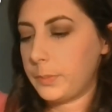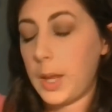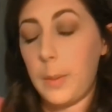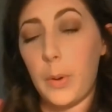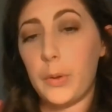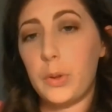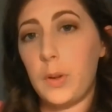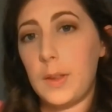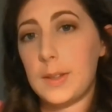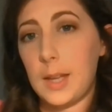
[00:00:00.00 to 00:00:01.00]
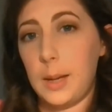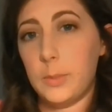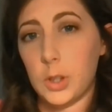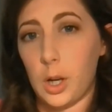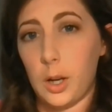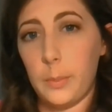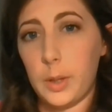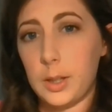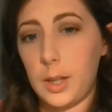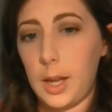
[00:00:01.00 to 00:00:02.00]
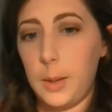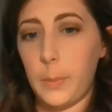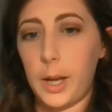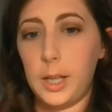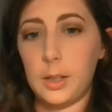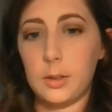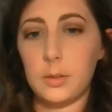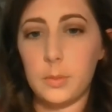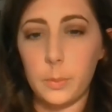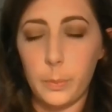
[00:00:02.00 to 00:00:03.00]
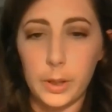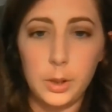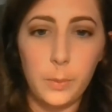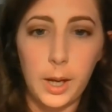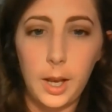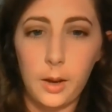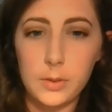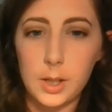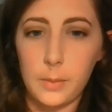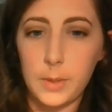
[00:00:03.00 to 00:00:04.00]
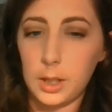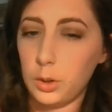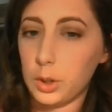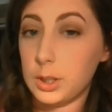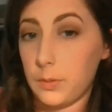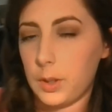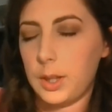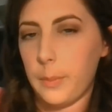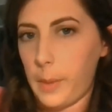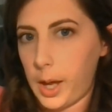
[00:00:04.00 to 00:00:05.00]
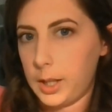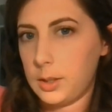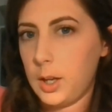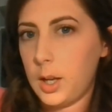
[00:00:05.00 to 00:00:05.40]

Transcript: They both do the same job. But you might have some that look different than mine.